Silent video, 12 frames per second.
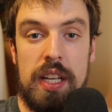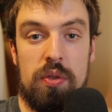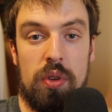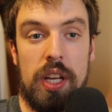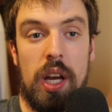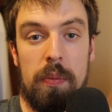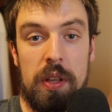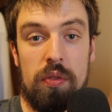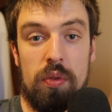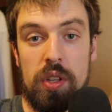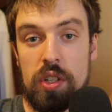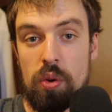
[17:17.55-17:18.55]
has really helped me
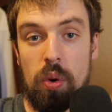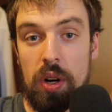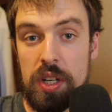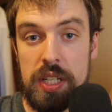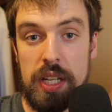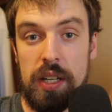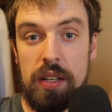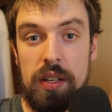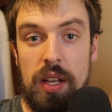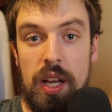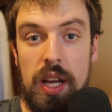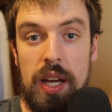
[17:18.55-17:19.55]
through this quarantine
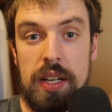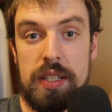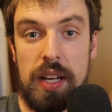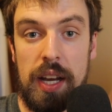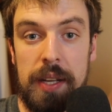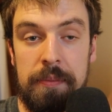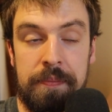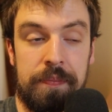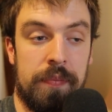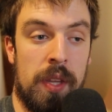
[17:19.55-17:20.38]
time.